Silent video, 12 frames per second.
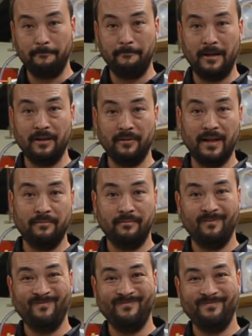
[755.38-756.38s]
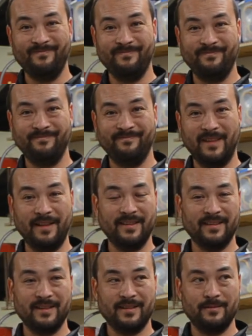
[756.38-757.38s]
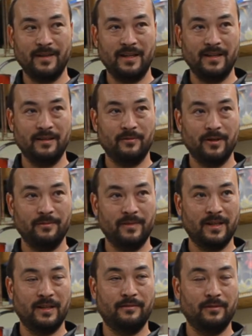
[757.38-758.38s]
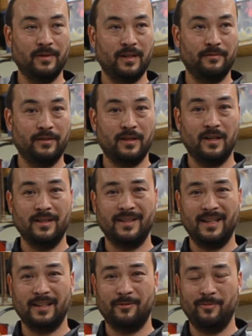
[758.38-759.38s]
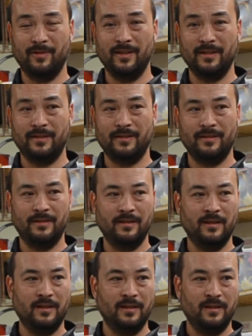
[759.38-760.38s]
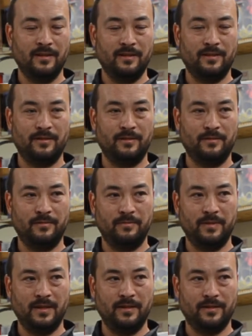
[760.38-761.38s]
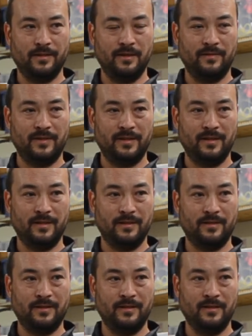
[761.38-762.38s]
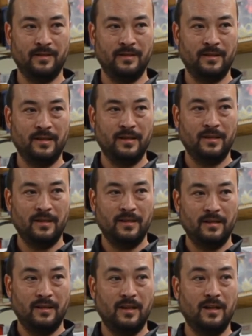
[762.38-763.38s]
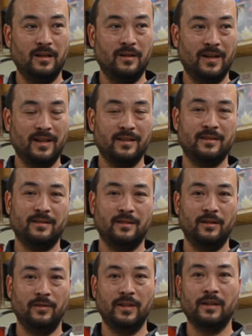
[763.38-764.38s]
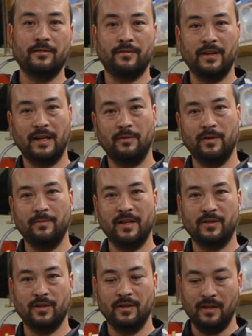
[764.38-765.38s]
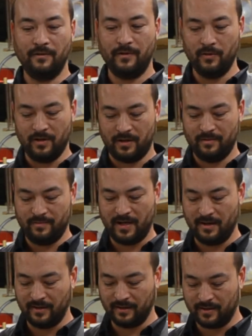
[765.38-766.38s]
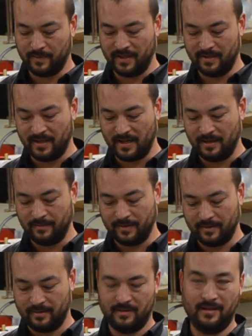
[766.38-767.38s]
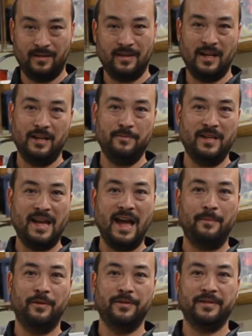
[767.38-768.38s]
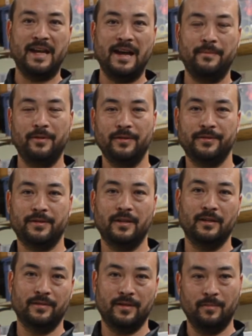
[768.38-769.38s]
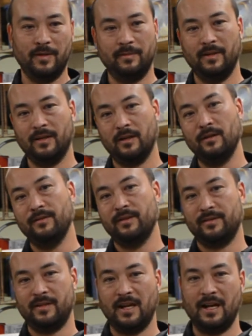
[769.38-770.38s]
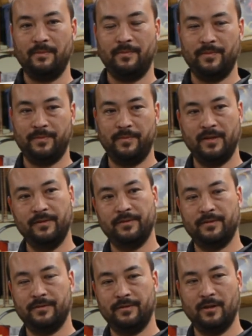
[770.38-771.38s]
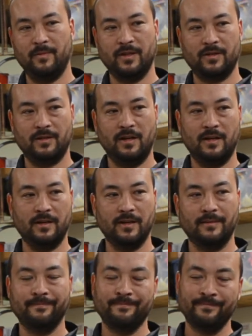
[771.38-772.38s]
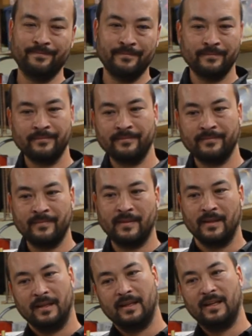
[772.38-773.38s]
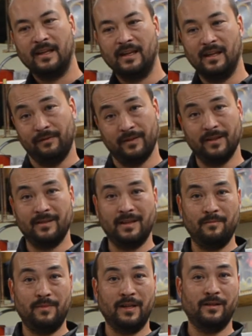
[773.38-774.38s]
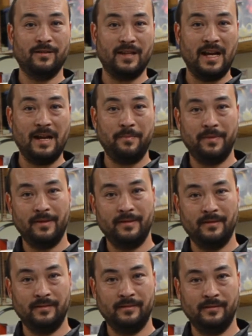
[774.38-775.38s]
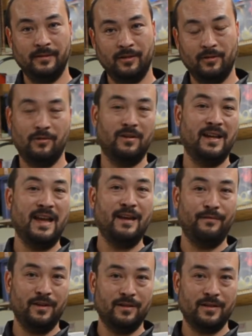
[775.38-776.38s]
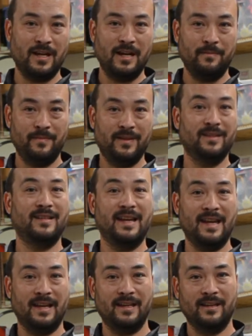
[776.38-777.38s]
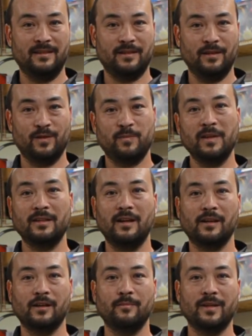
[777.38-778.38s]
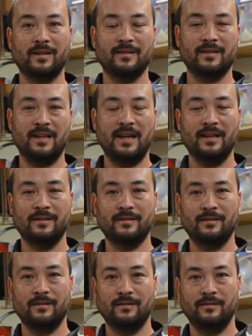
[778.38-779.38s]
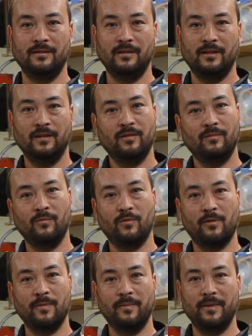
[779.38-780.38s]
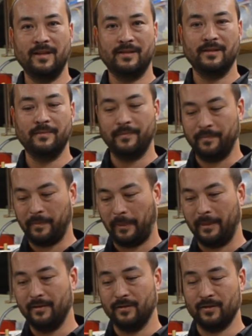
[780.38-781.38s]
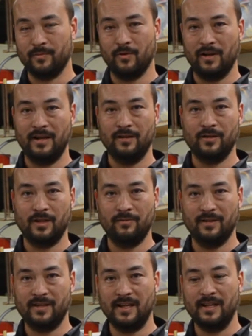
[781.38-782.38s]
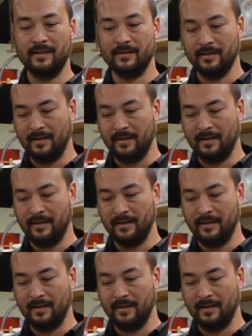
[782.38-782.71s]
Anyway, I think that's about it. What did we cover? We covered contact points, spin surfaces. Oh, I guess the only other thing I want to mention, if you are comparing spin times, it's got to be apples to apples. So some people are like, oh, this top spins so much longer. If it is a bigger top or a heavier top, then yeah, it's going to spin longer because it has more momentum and there's more energy retained.